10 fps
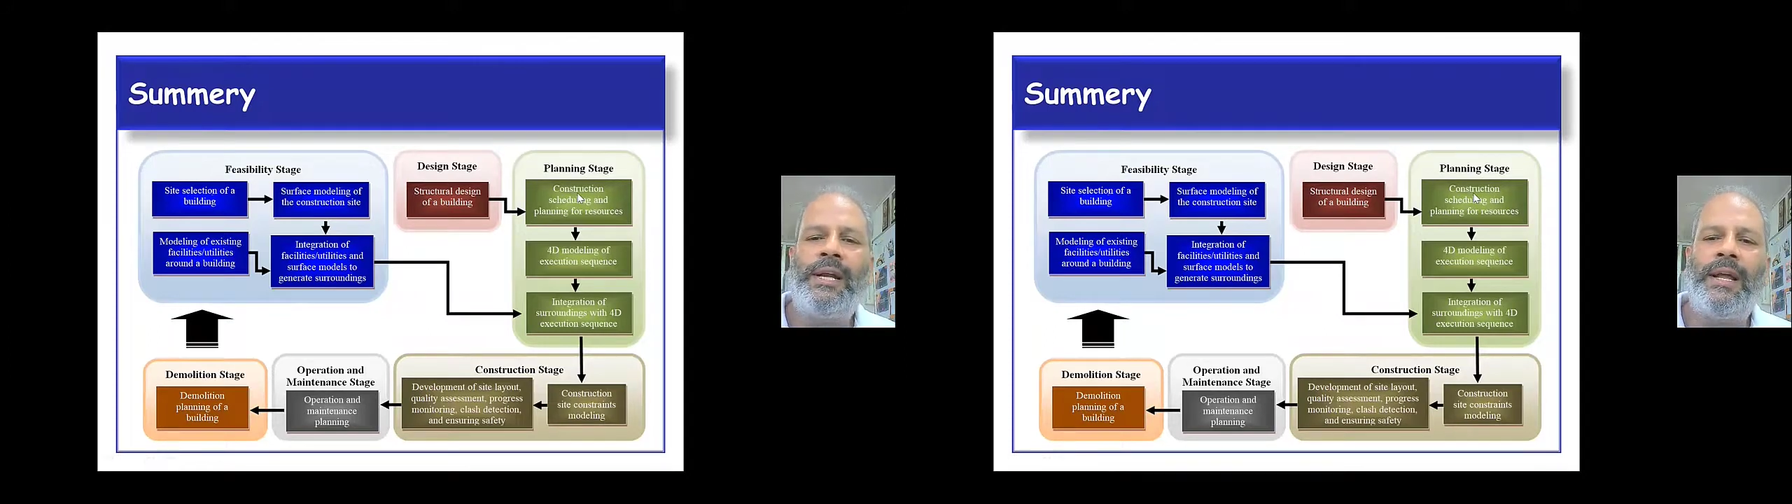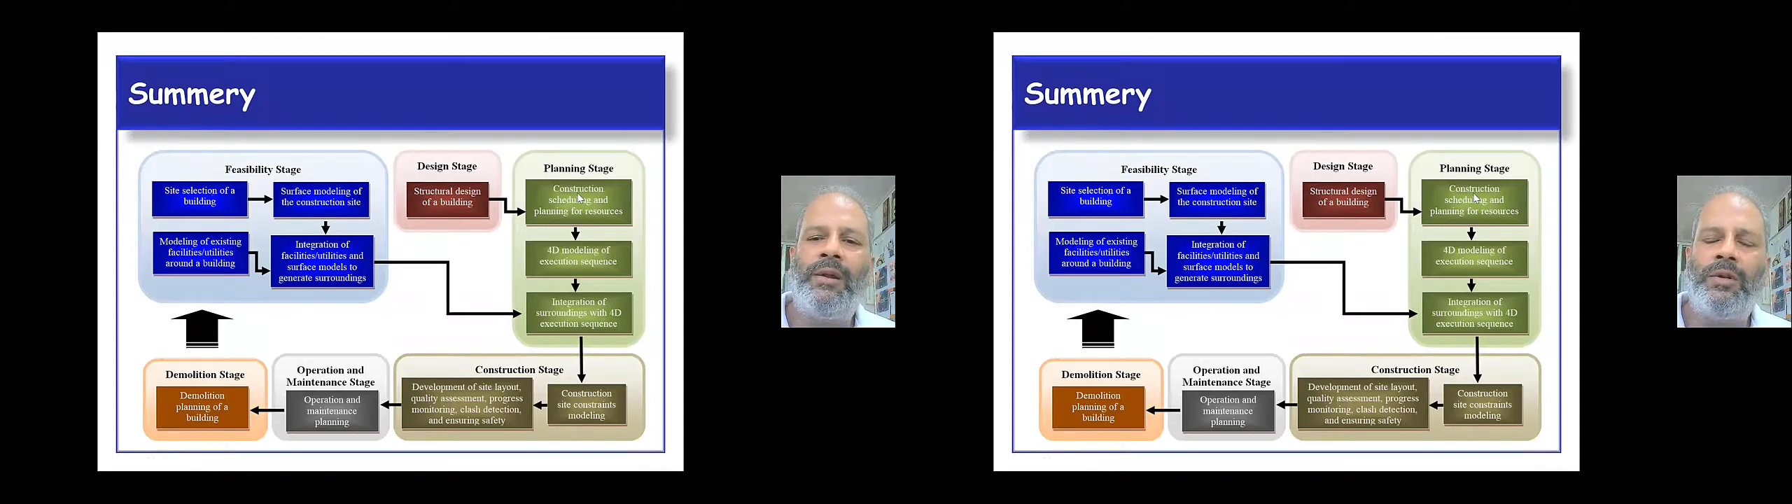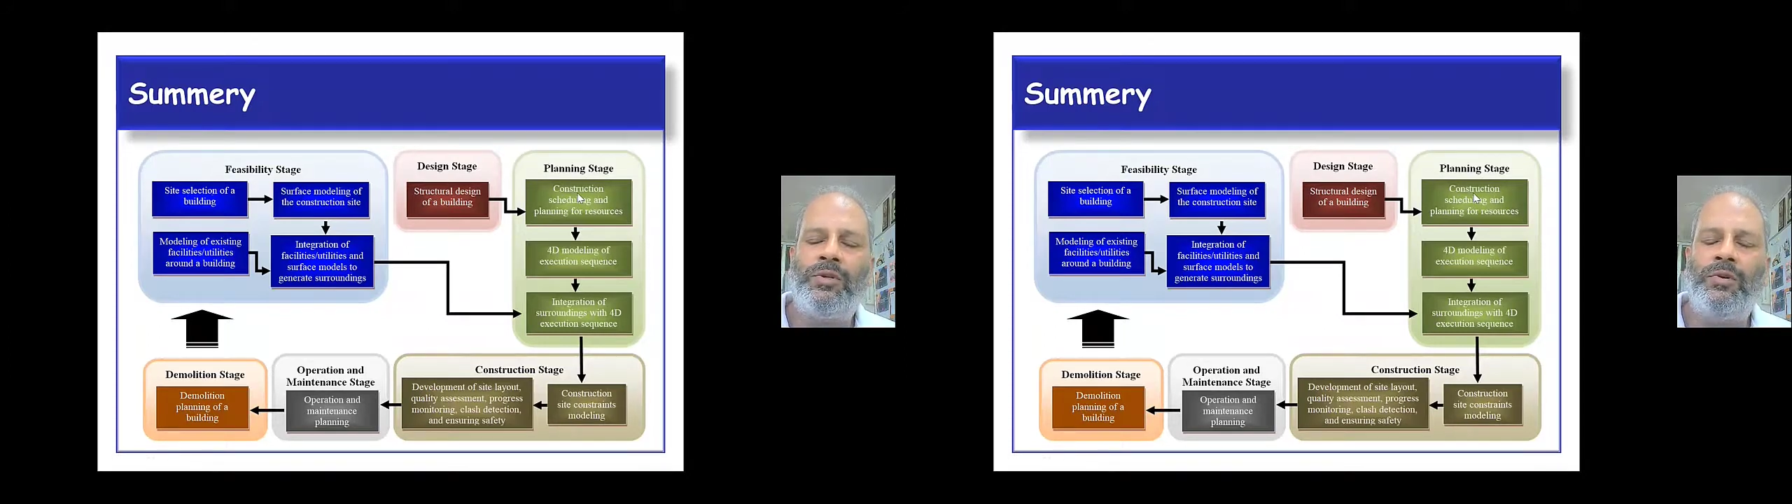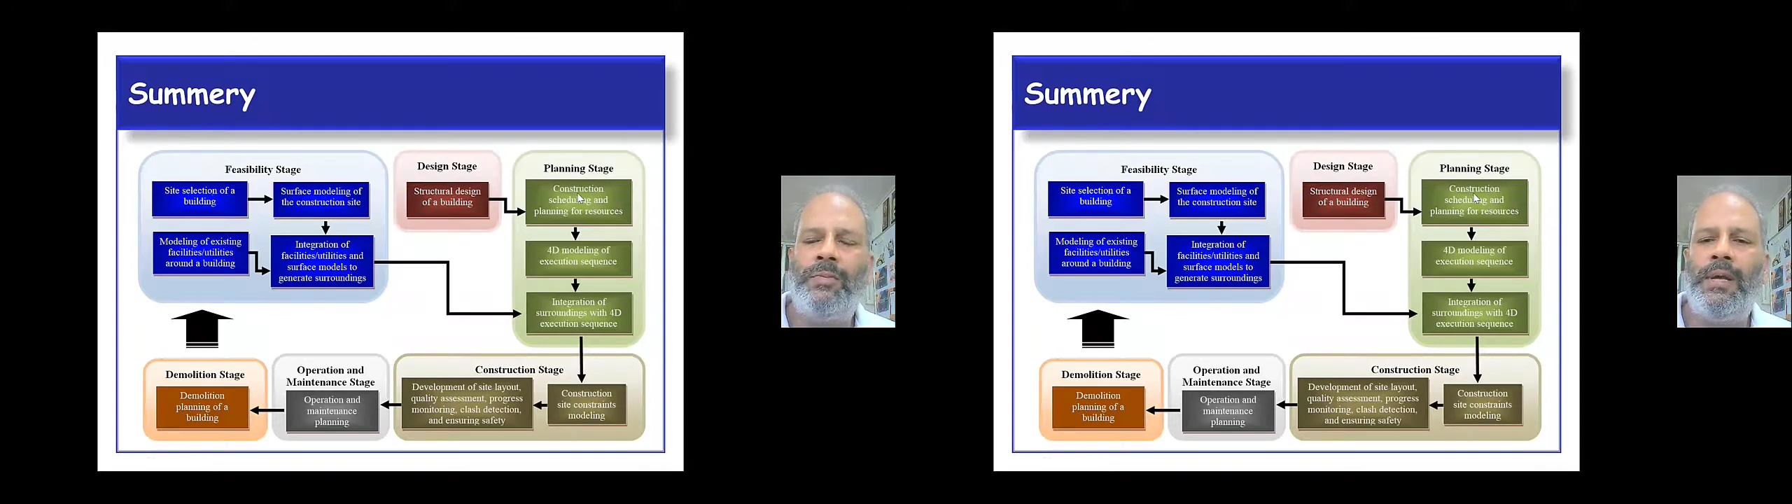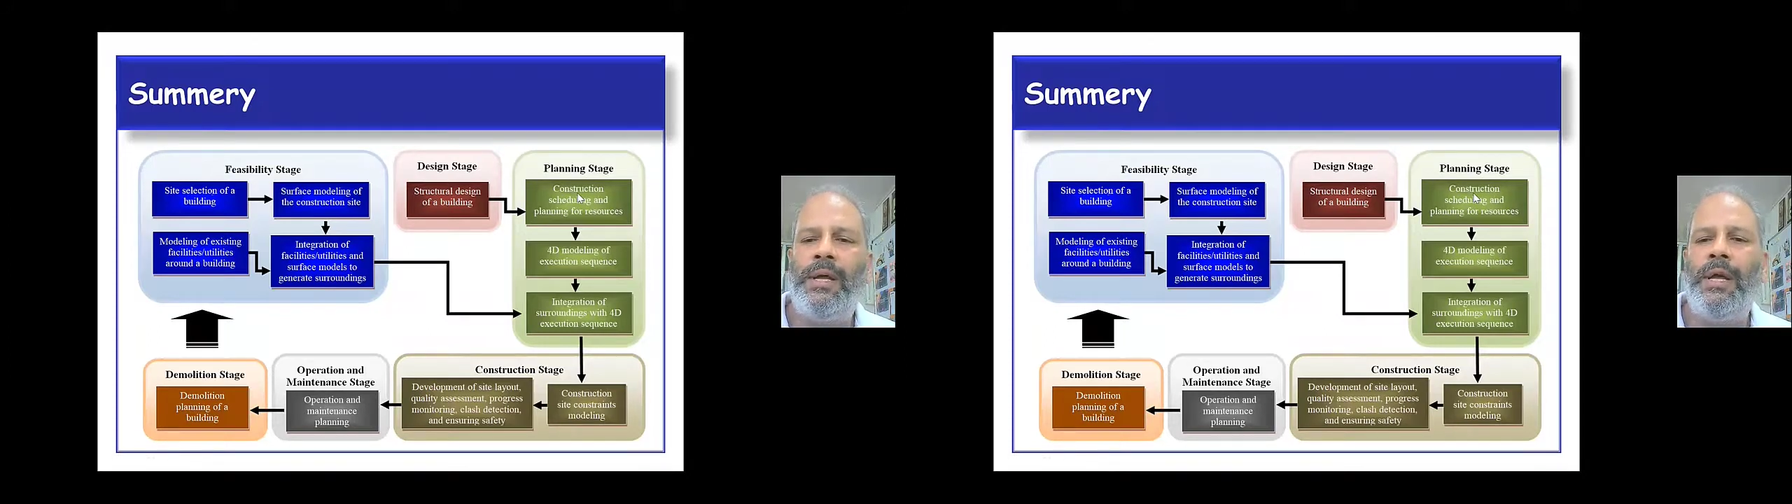that can
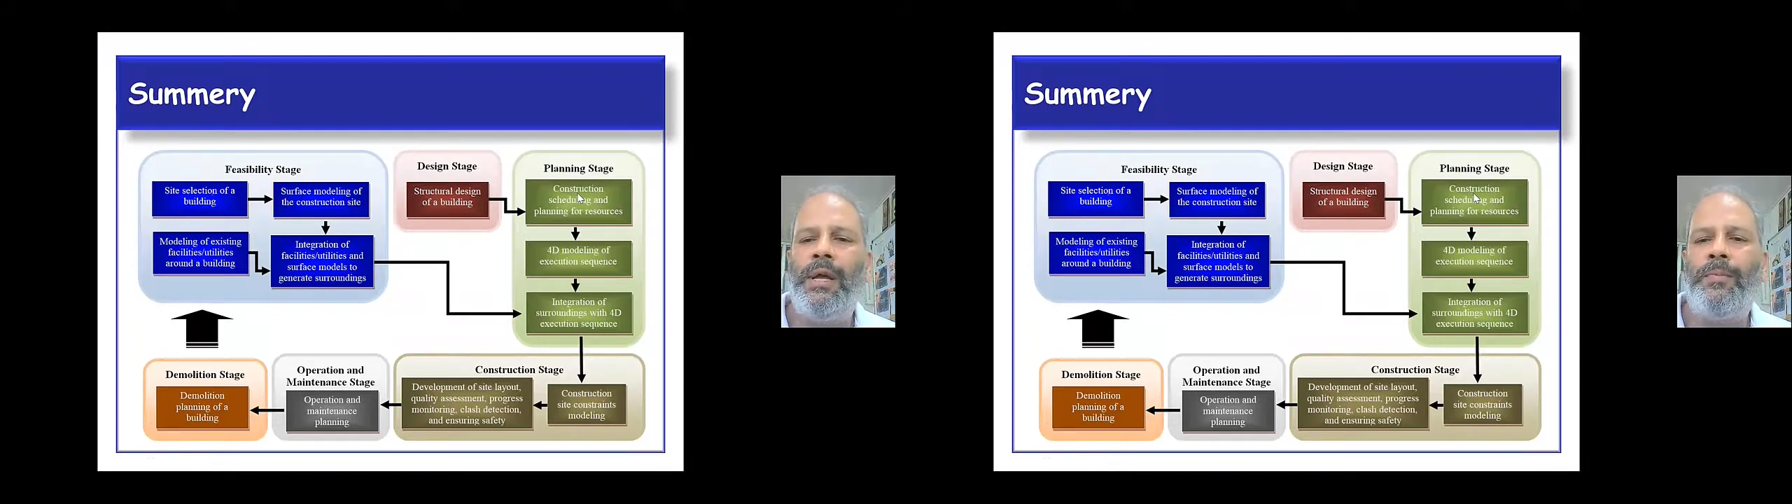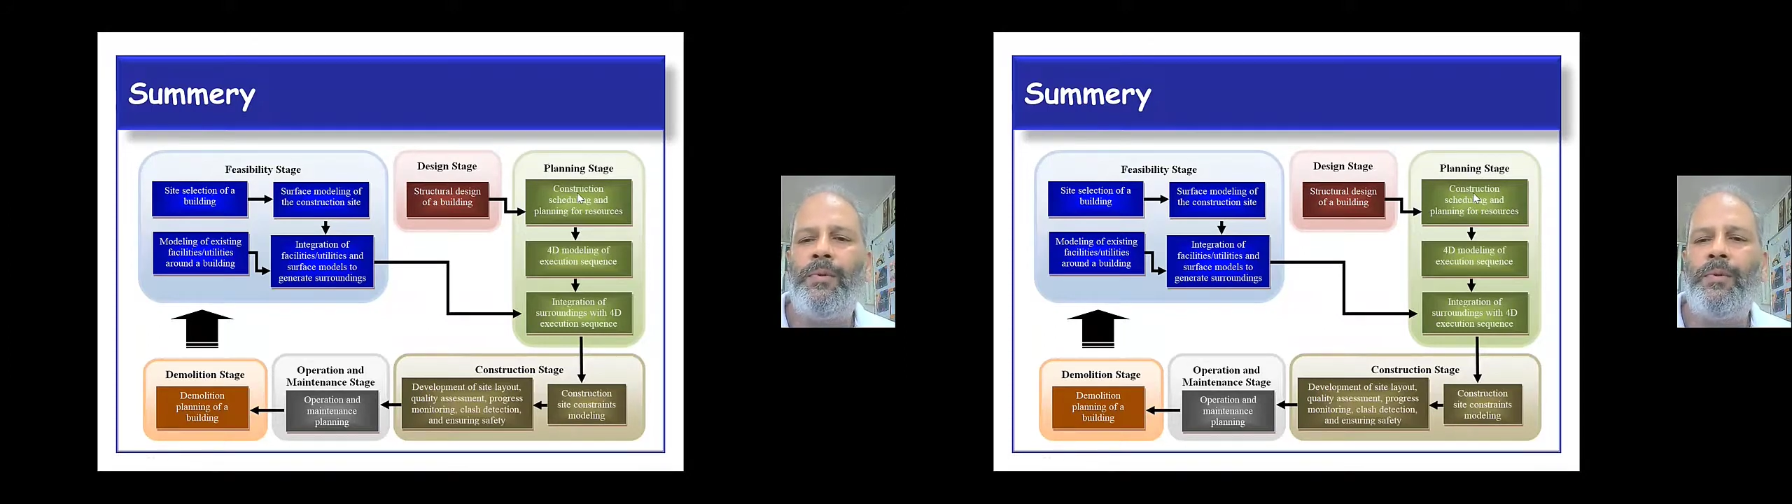also be